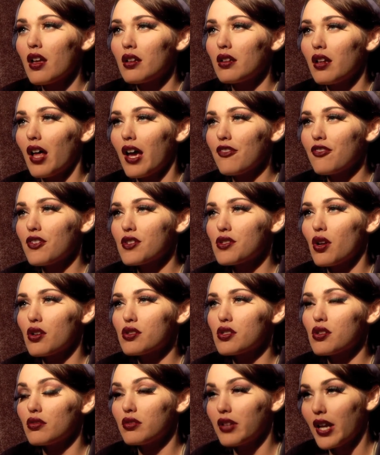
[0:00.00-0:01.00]
Life is
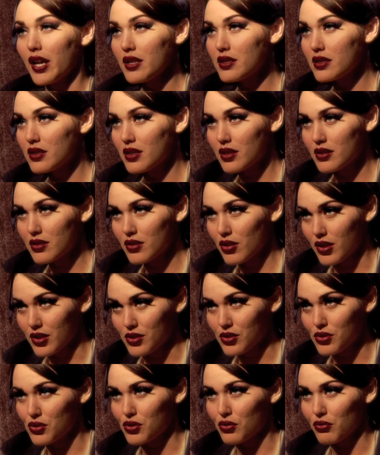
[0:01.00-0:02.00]
also linked to
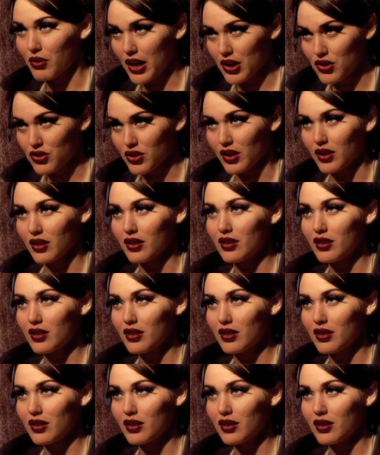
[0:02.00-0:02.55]
this duration.